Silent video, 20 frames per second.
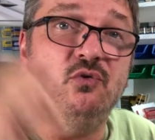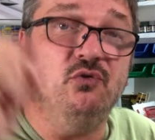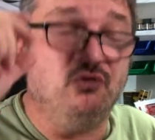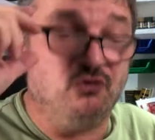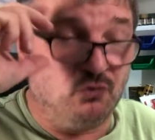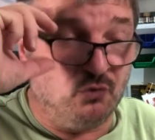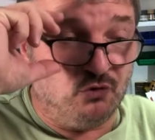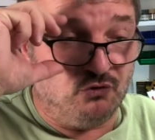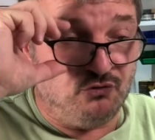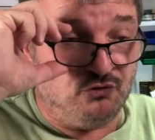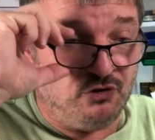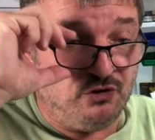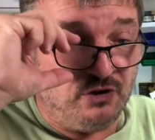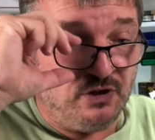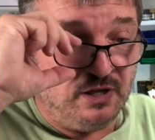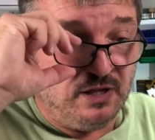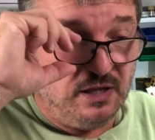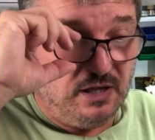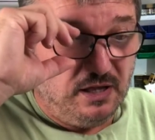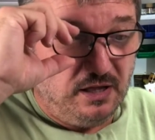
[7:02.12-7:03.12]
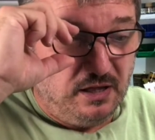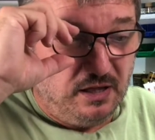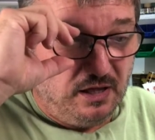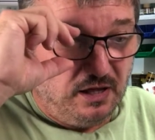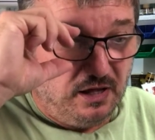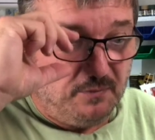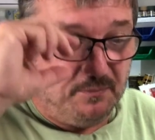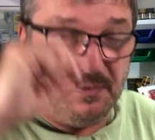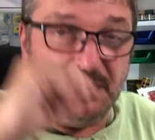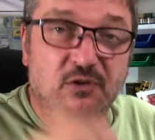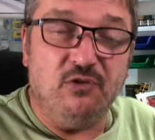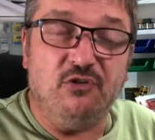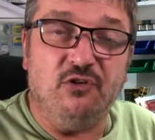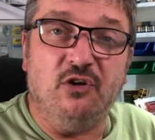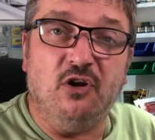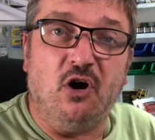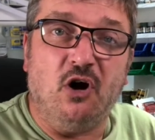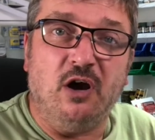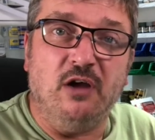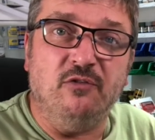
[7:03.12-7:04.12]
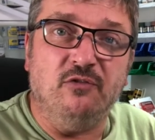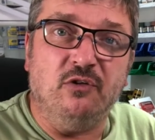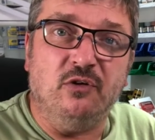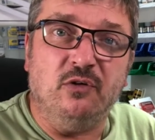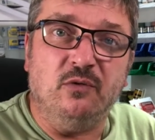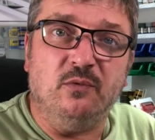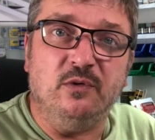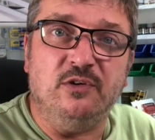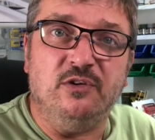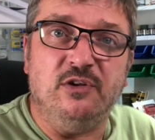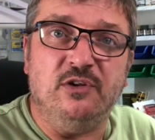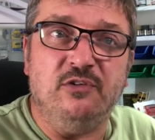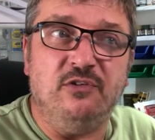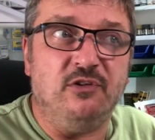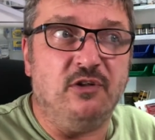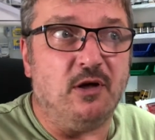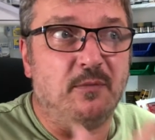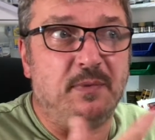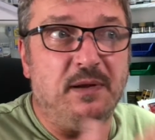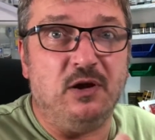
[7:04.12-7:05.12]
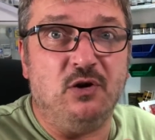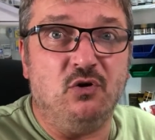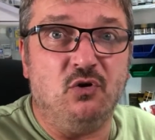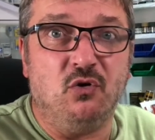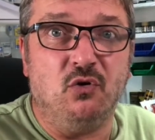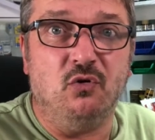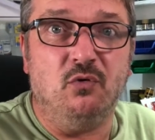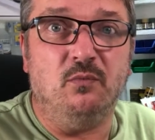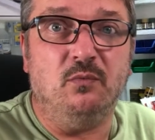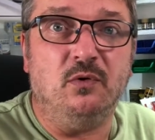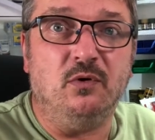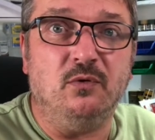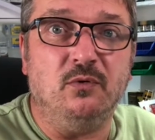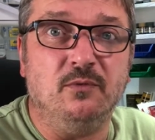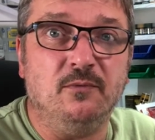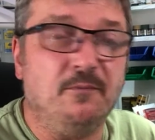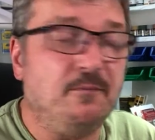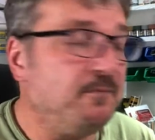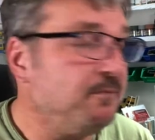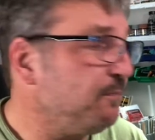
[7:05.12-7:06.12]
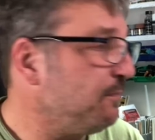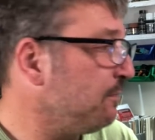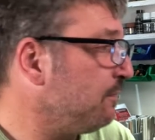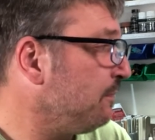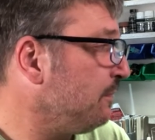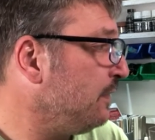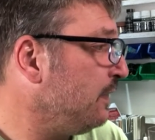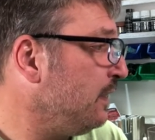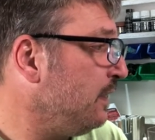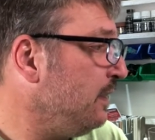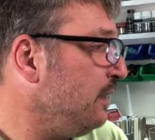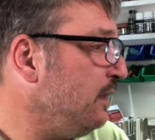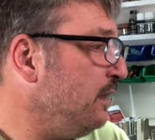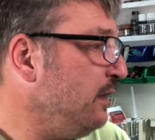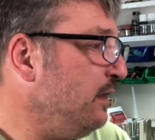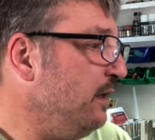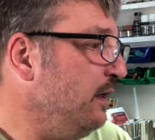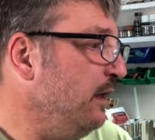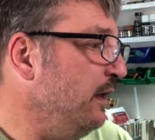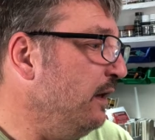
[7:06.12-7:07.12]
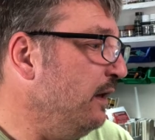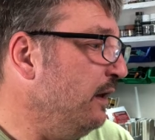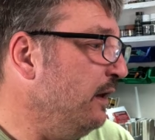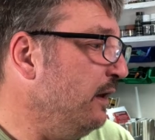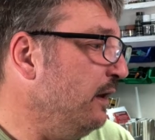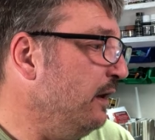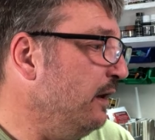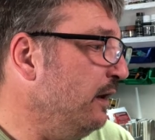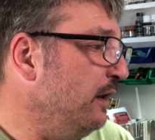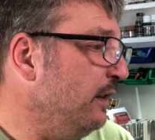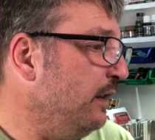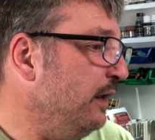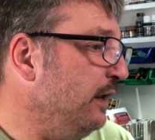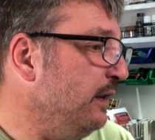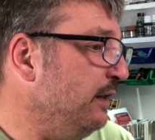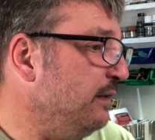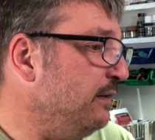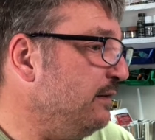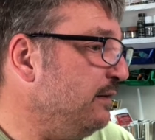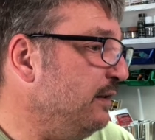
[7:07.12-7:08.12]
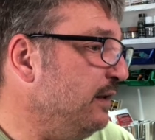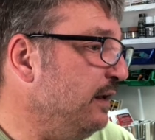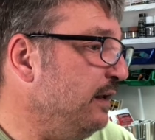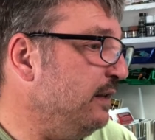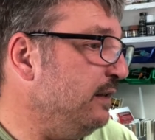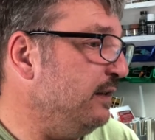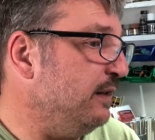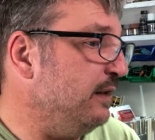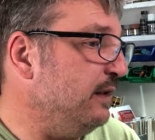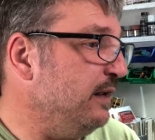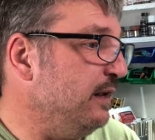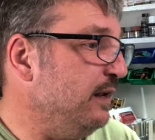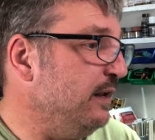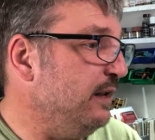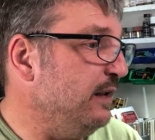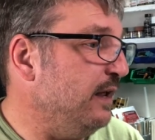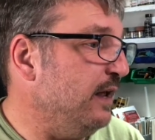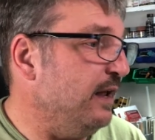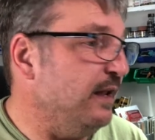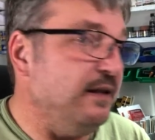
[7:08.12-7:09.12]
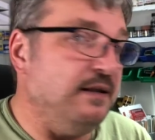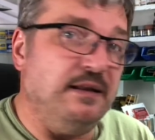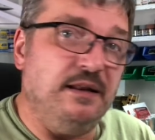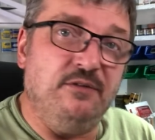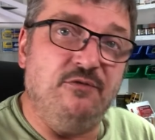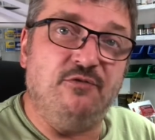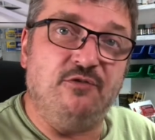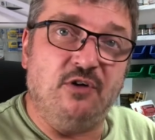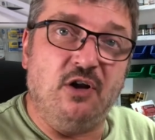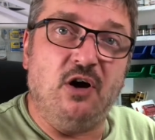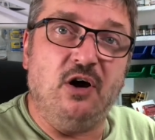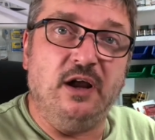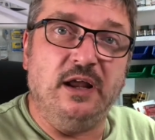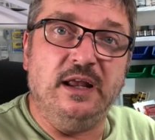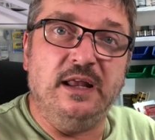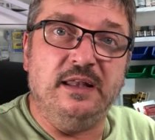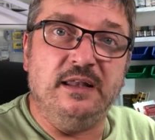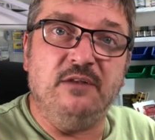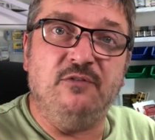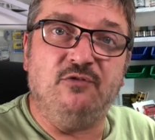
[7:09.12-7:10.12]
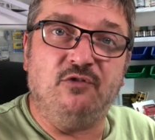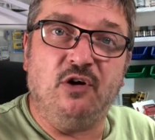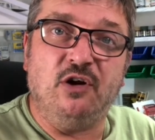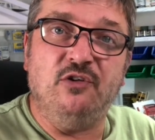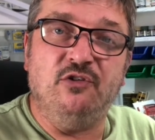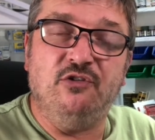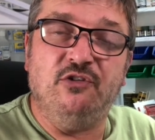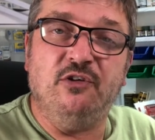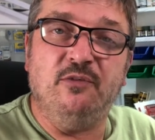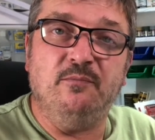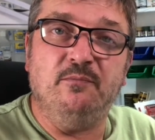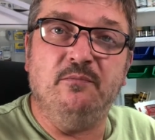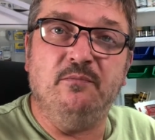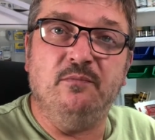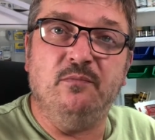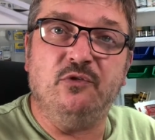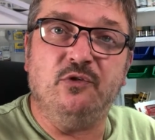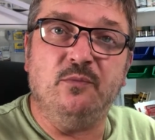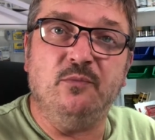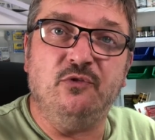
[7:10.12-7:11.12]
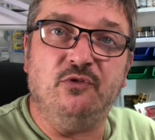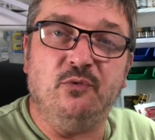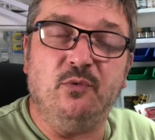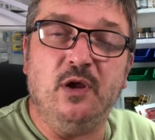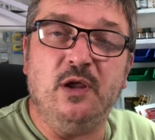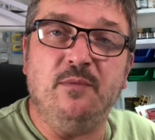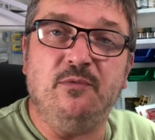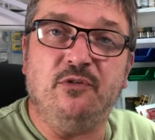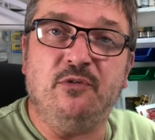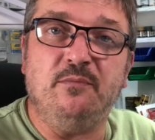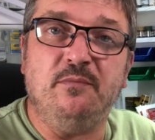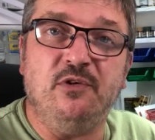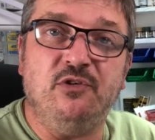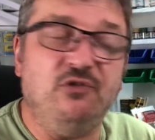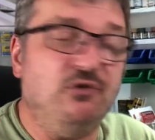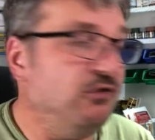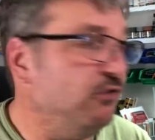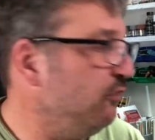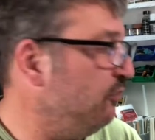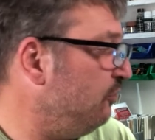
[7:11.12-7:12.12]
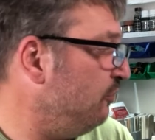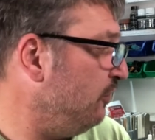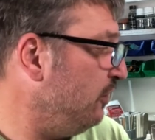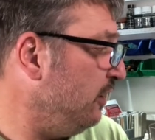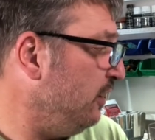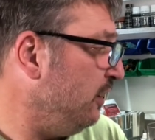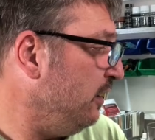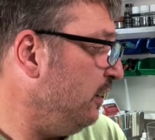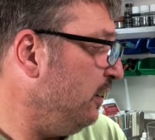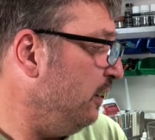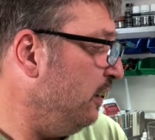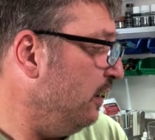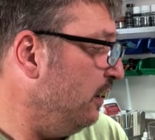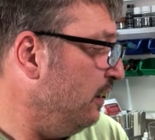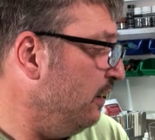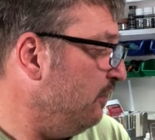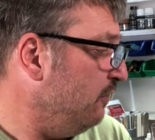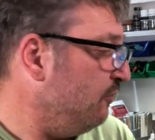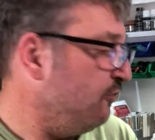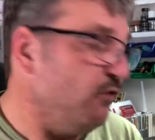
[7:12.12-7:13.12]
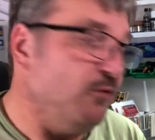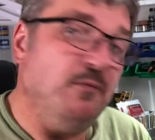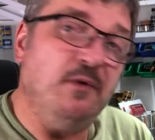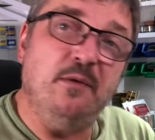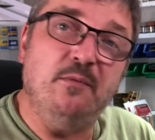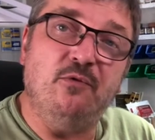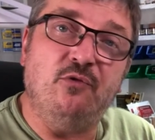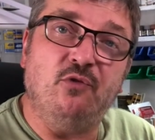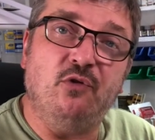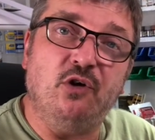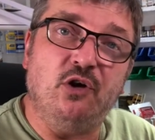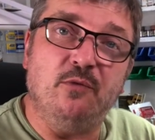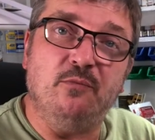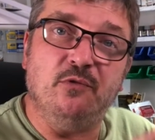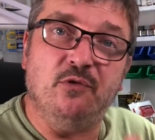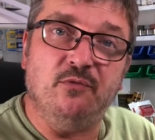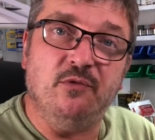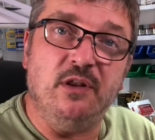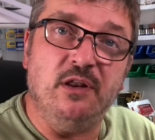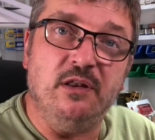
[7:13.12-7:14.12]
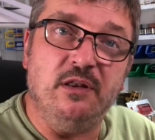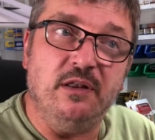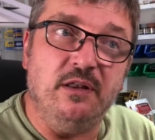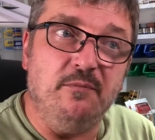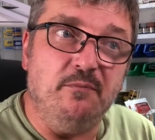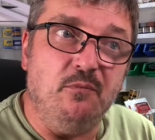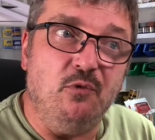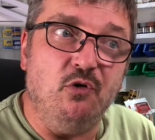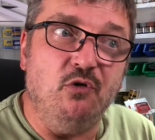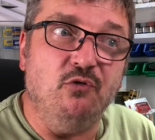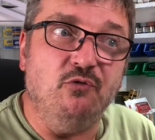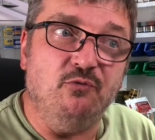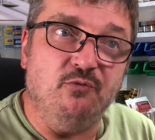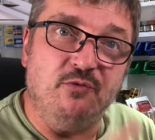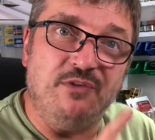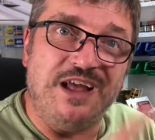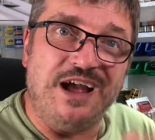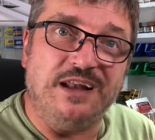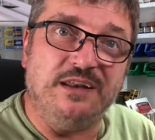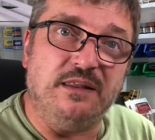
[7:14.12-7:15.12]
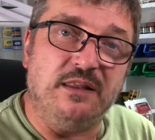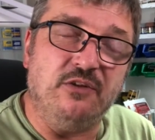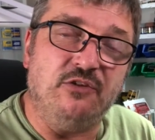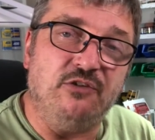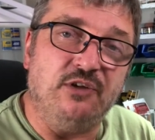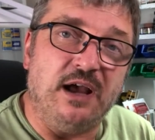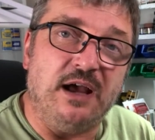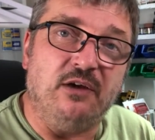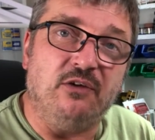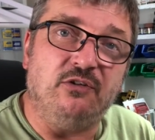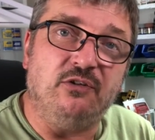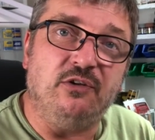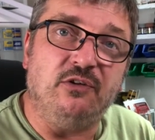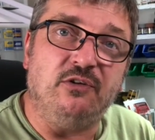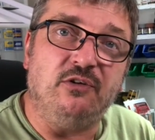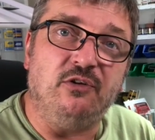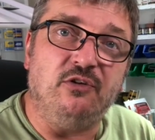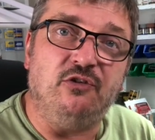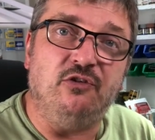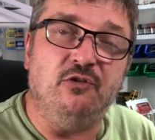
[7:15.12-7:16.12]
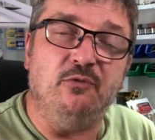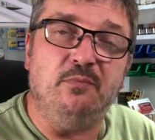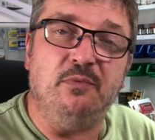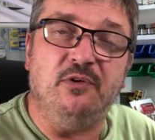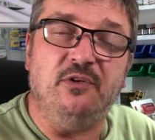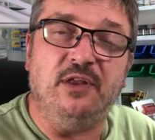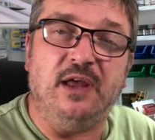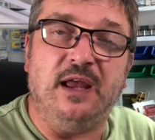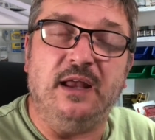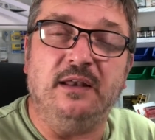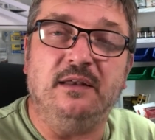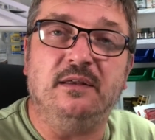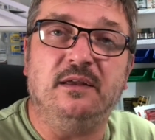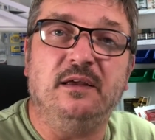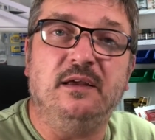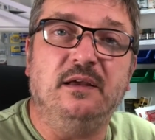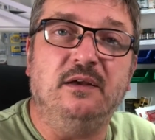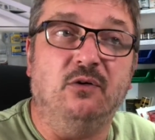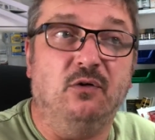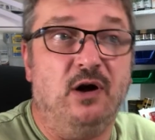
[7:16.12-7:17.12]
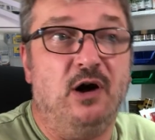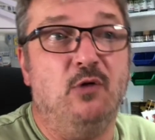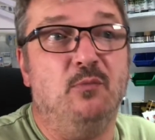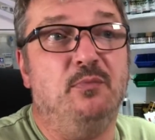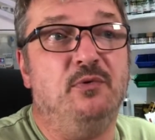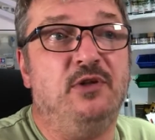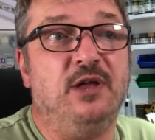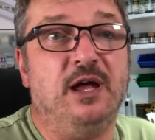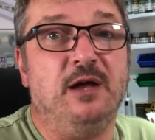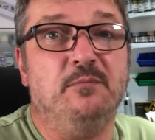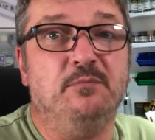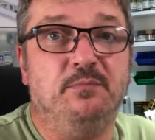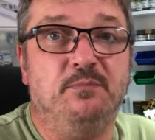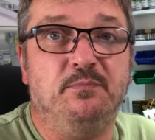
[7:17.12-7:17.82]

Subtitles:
Squadron up in St Ivel, which is up in Cornwall. It did fly in some sweeps and missions from there before it got moved down to the south to protect or help protect